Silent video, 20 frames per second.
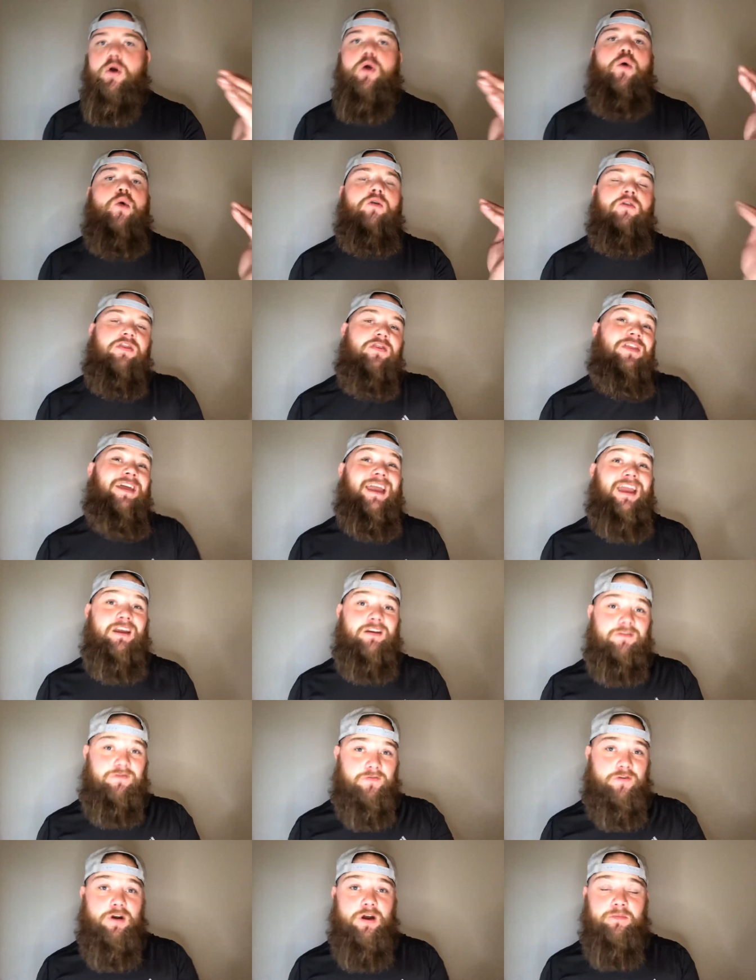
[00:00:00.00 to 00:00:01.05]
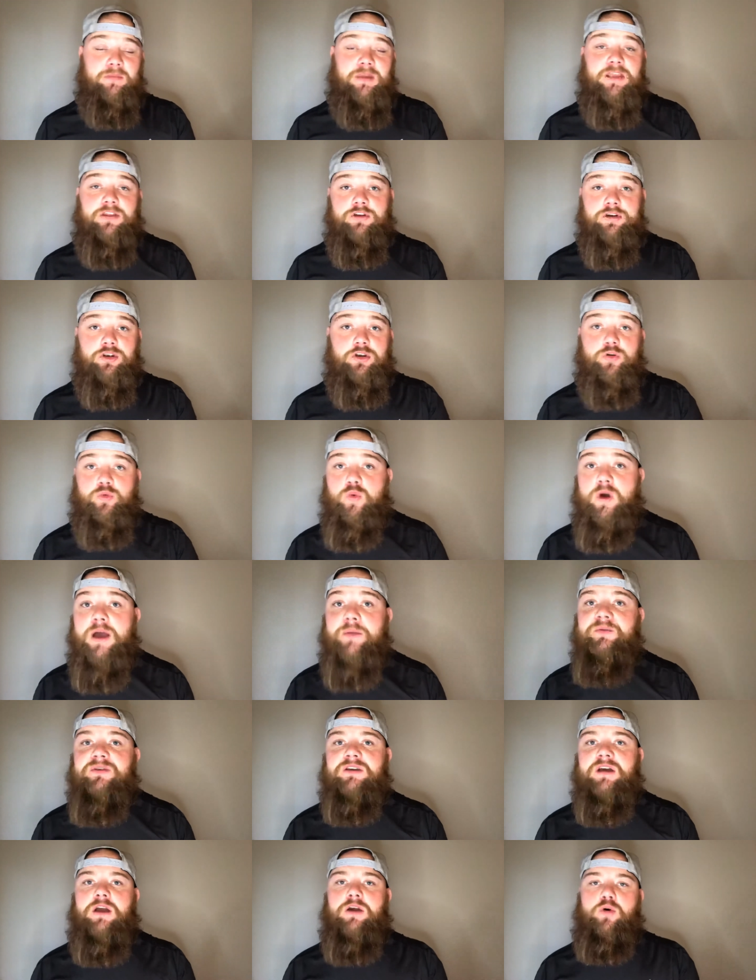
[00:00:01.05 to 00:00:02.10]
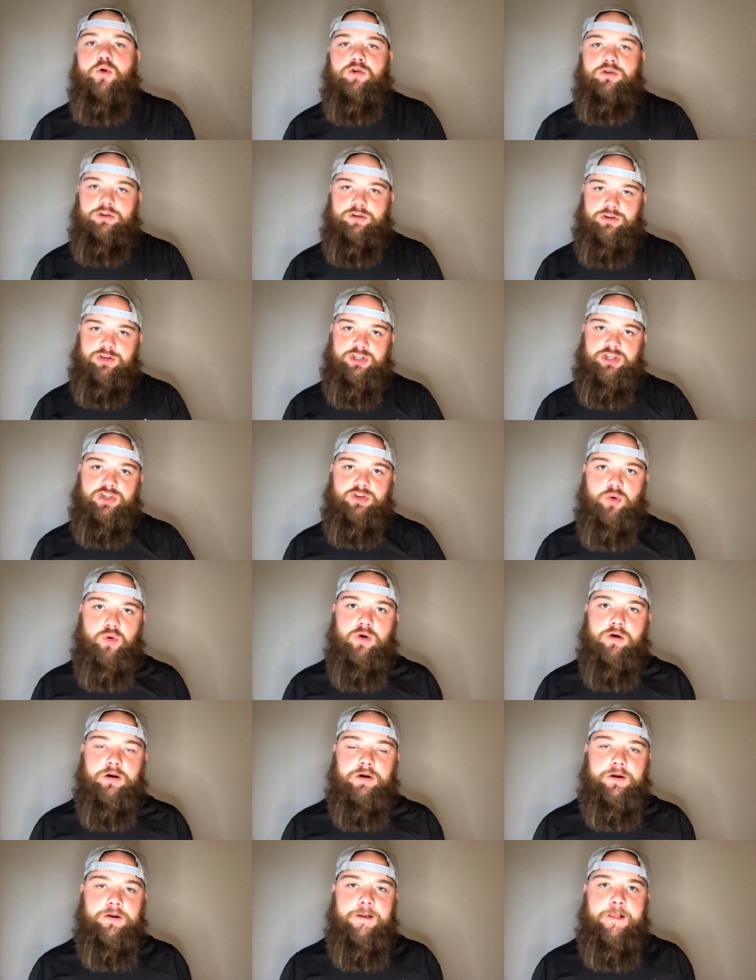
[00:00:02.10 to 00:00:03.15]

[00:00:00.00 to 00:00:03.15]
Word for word: or thing from either your website or your store.